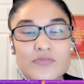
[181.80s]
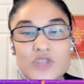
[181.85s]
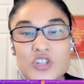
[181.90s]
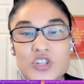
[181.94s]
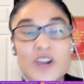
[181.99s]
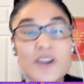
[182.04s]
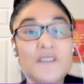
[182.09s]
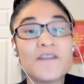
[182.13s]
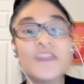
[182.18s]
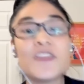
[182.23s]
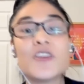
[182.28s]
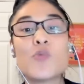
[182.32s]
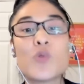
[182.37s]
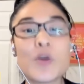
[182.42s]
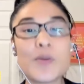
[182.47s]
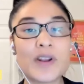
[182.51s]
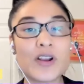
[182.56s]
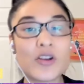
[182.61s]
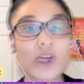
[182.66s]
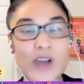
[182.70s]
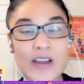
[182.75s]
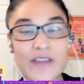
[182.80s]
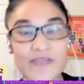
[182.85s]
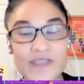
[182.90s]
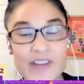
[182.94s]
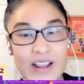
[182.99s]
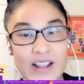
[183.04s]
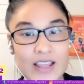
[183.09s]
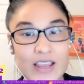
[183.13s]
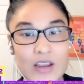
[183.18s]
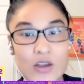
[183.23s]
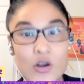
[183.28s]
too few women, quite
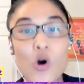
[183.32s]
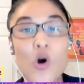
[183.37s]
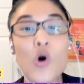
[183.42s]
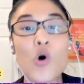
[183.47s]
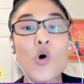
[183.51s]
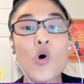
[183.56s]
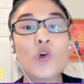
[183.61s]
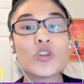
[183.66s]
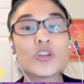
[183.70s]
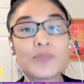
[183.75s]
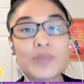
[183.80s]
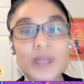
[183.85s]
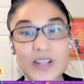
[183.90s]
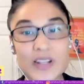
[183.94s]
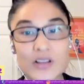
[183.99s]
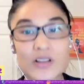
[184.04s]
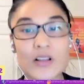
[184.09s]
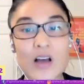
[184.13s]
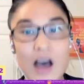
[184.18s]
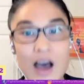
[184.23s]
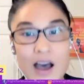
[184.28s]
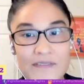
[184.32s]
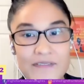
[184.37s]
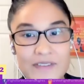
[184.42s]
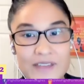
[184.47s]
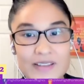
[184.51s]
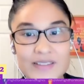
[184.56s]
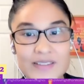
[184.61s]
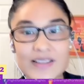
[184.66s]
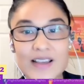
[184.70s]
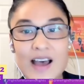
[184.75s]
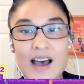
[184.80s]
frankly, hold political
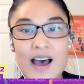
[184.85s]
office.